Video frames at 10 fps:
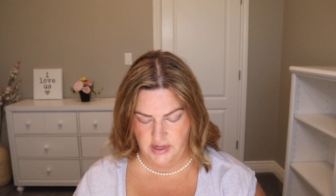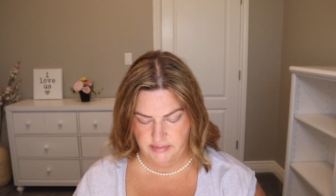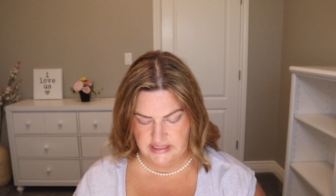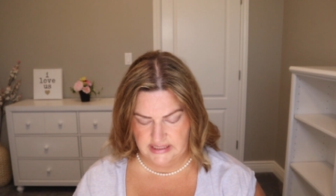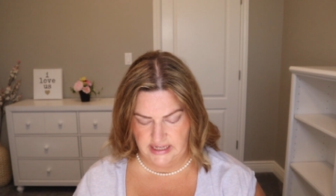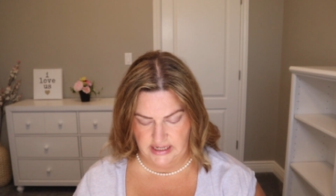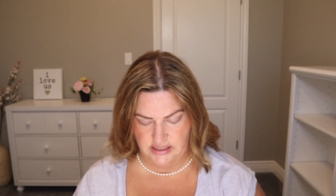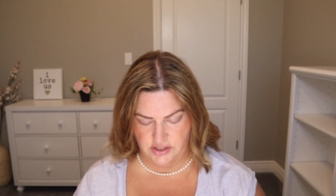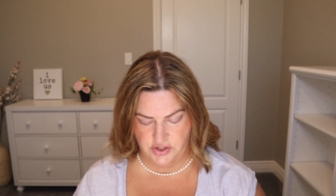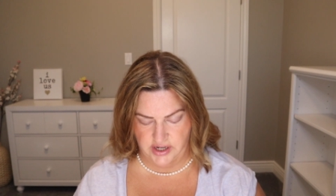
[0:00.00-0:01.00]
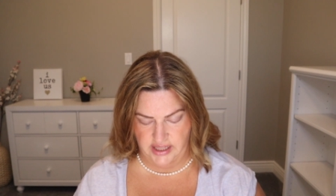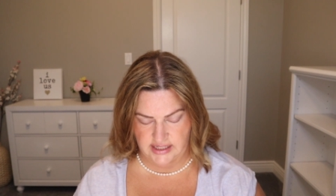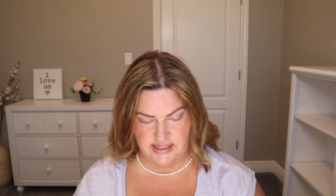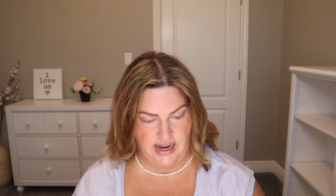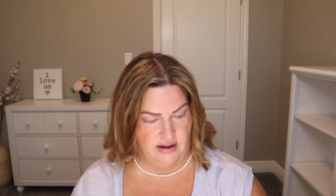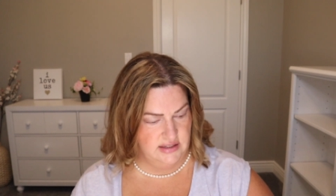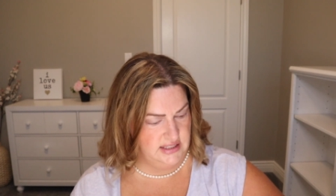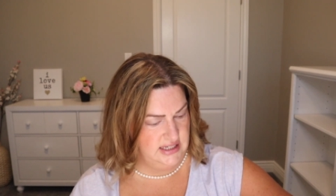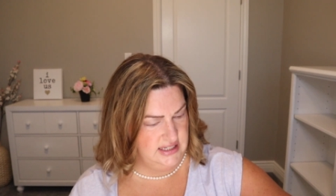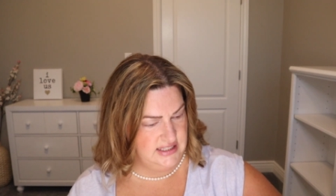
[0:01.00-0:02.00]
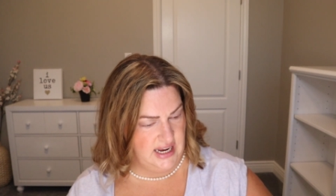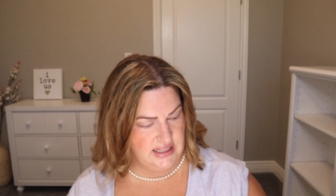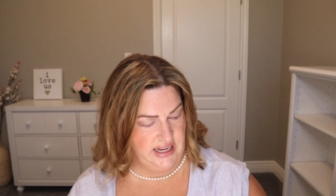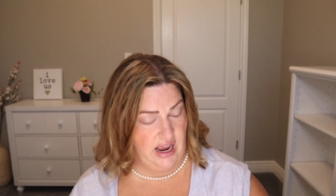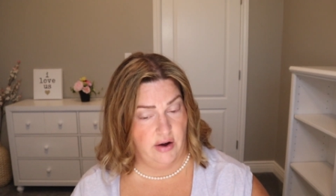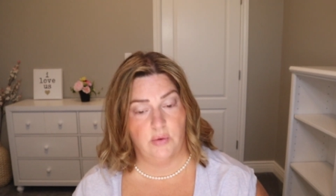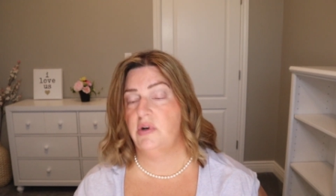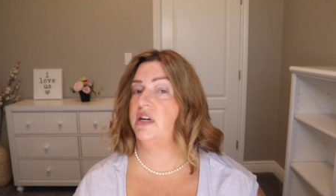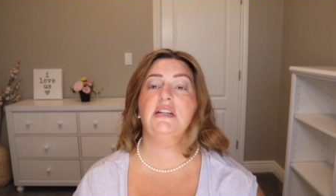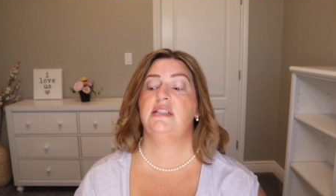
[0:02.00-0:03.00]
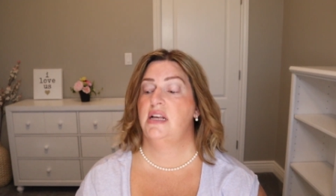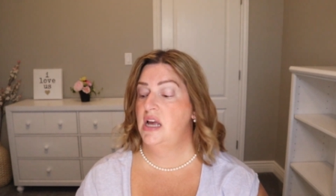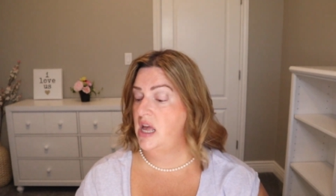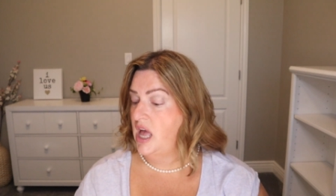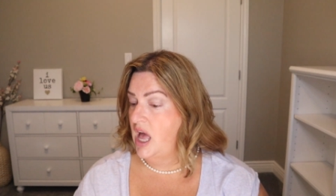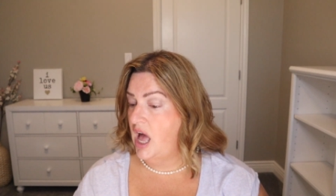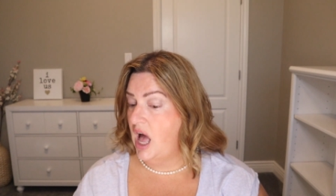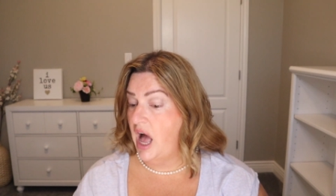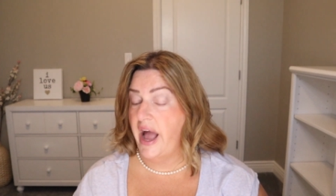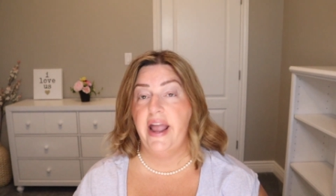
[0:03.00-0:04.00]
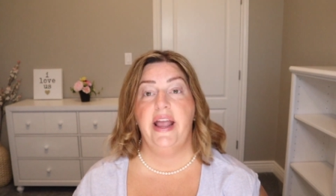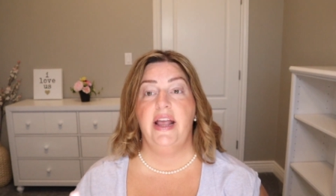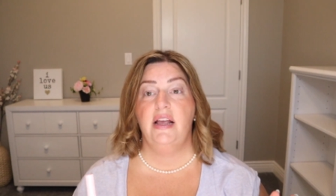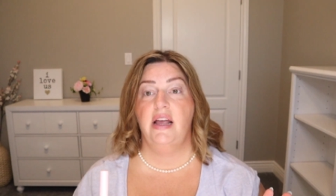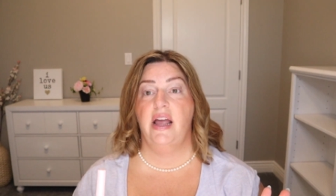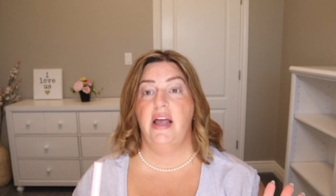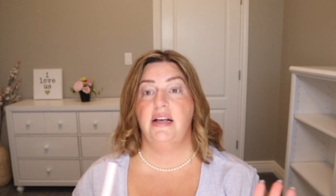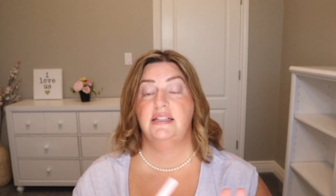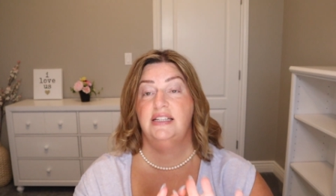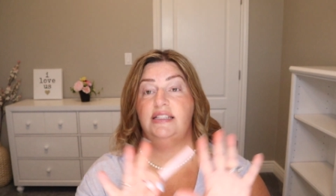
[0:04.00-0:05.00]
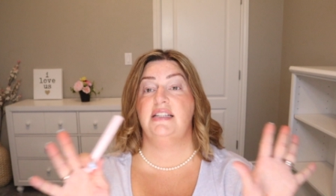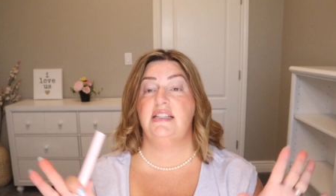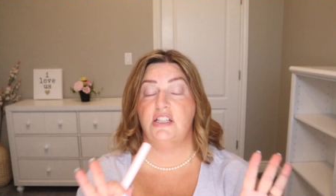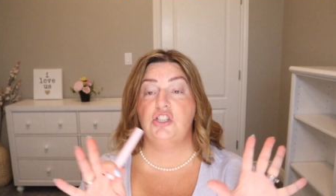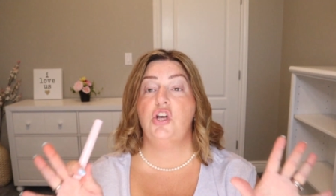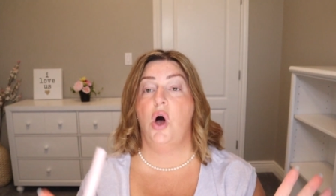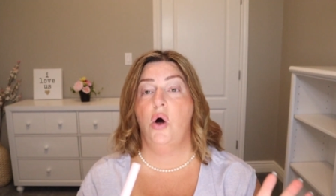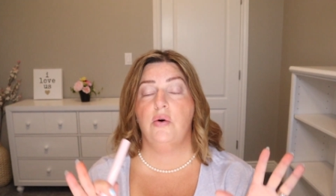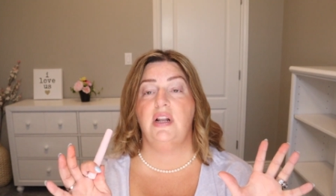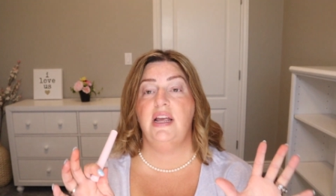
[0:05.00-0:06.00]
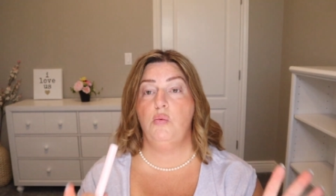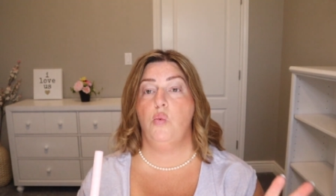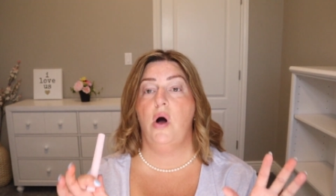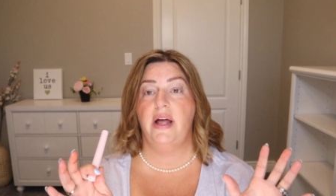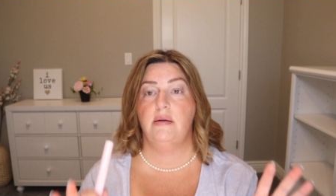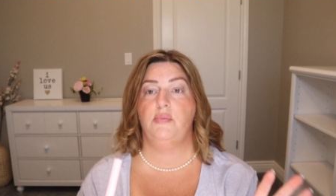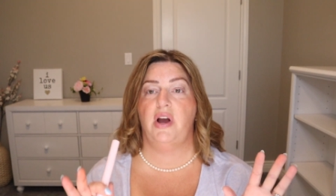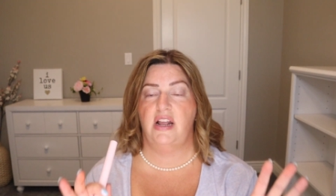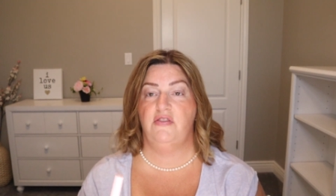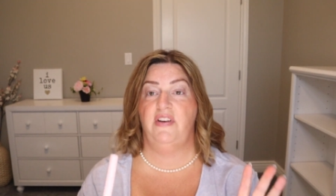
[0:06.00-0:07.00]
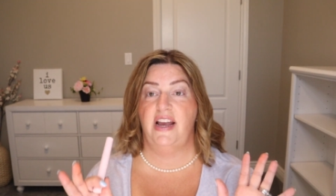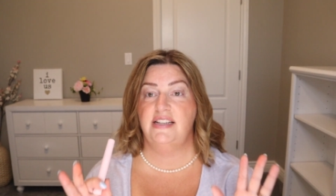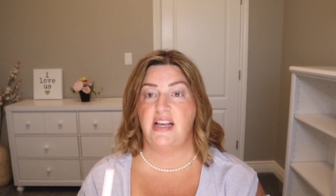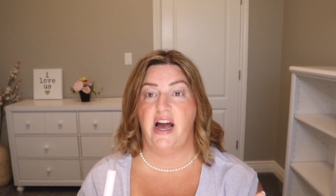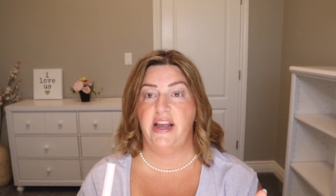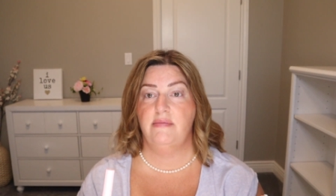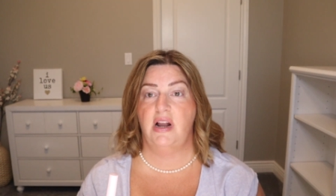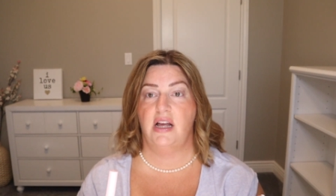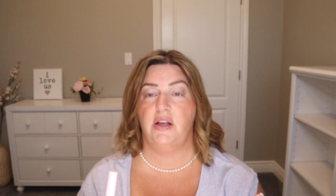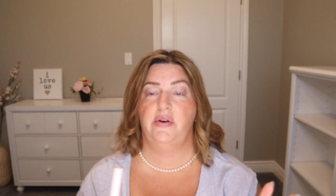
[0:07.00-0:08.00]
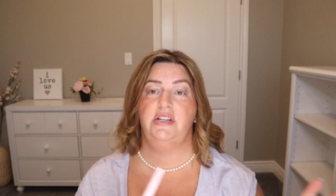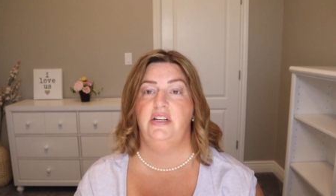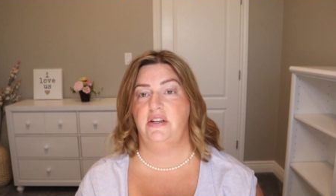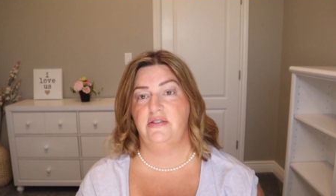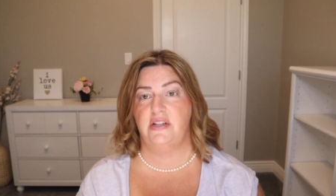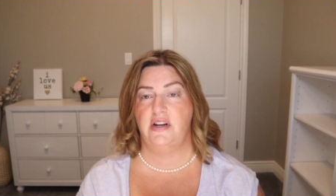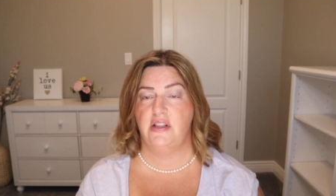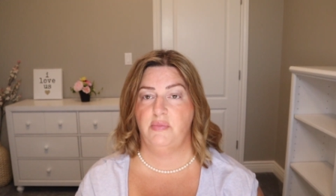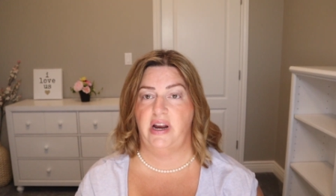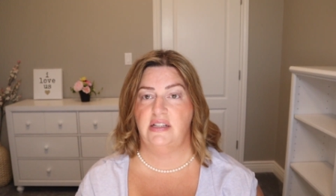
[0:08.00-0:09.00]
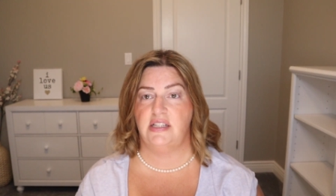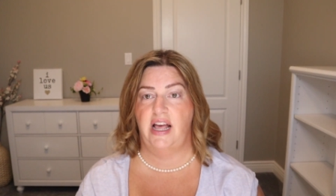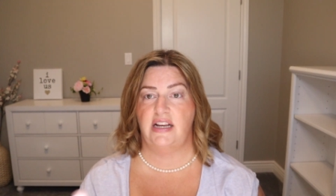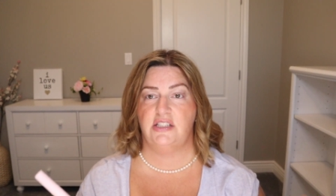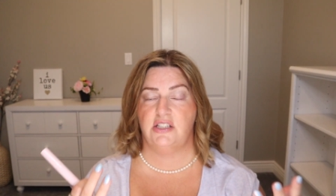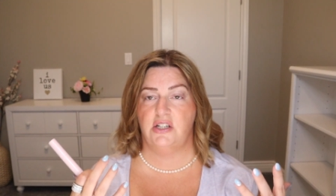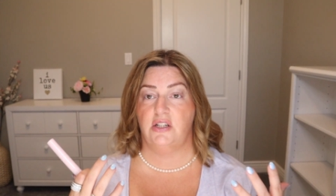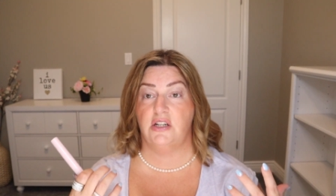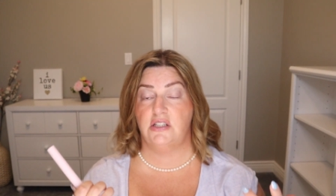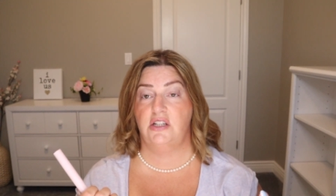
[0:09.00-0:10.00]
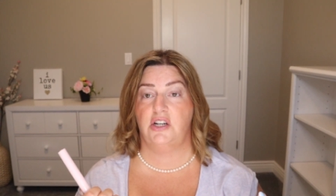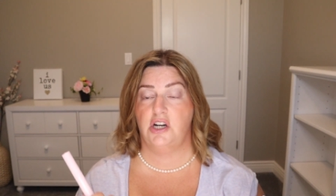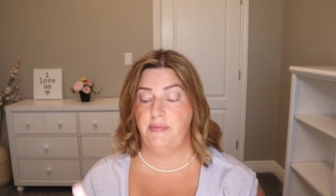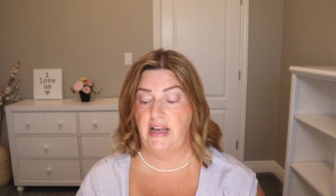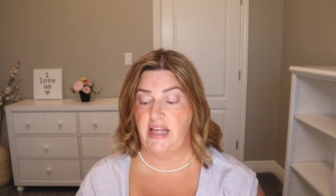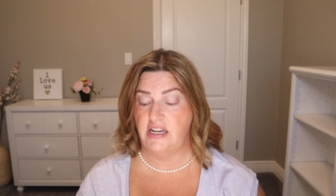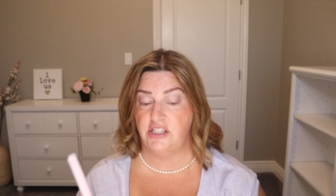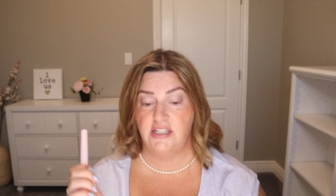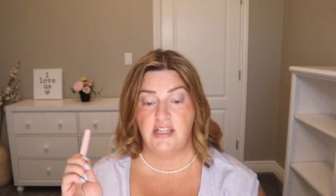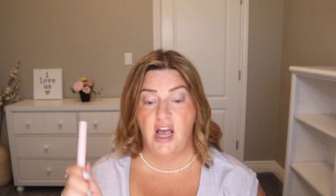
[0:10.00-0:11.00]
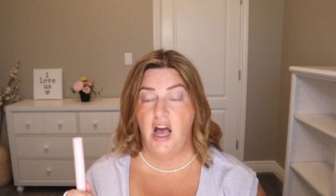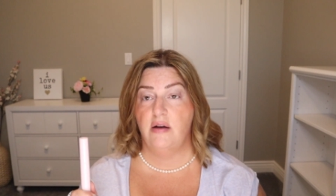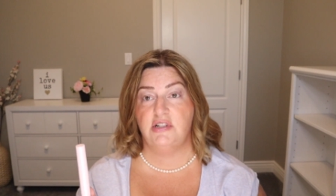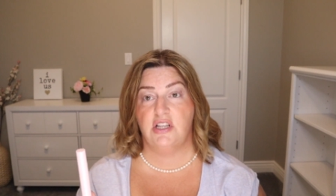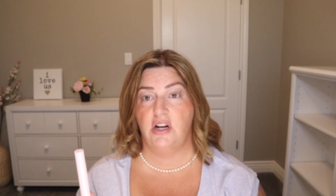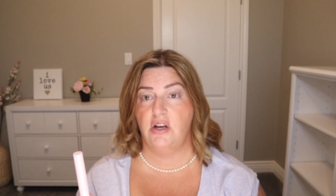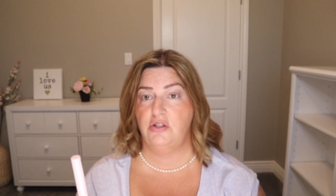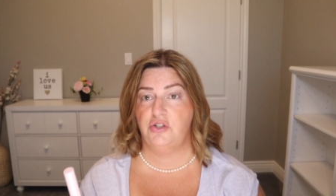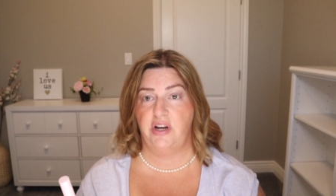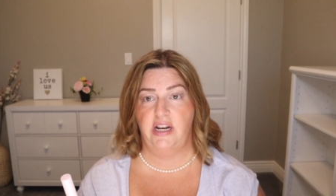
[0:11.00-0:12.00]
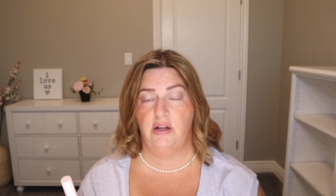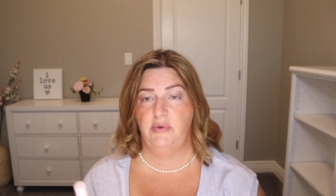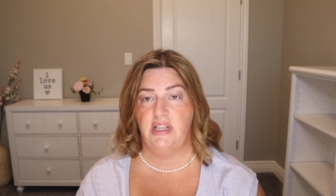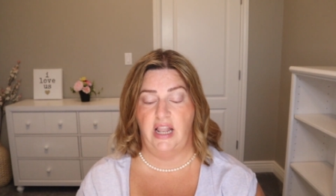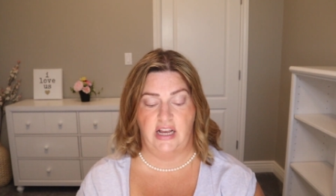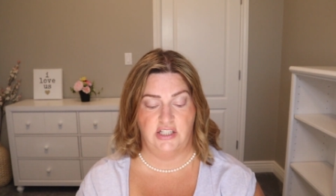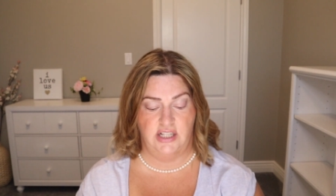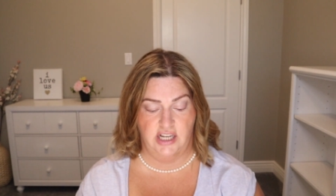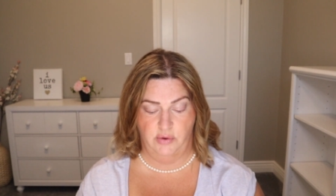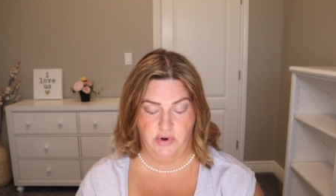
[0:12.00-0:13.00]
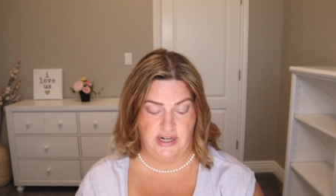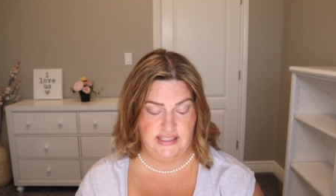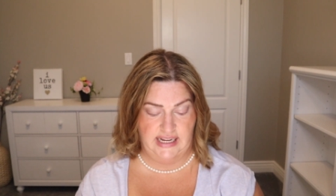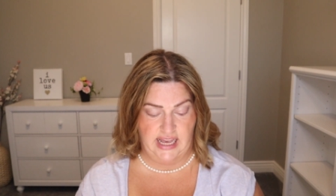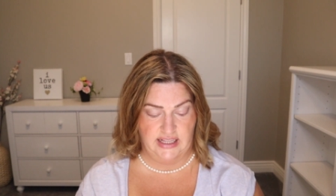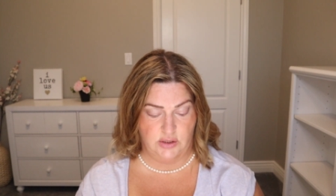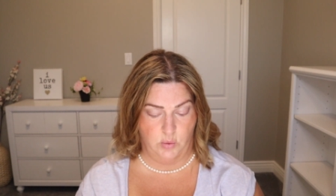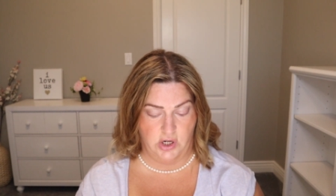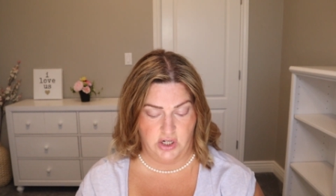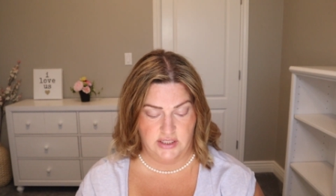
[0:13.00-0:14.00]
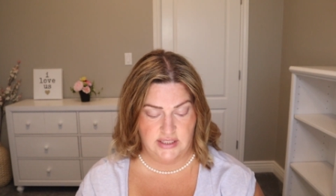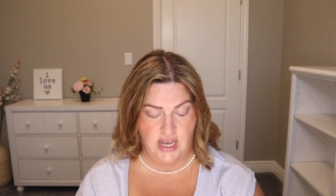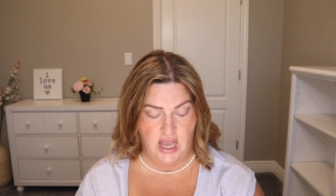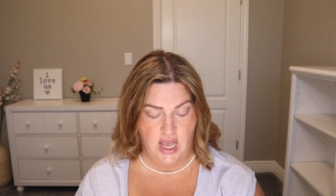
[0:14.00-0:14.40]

I'm excited to try this out and see exactly how it works. I, since this is a totally one brand face, I am not going to use another brand's lash curler to curl my lashes. I'm just going to go straight in with the Lash Slick and we're going to see how this works.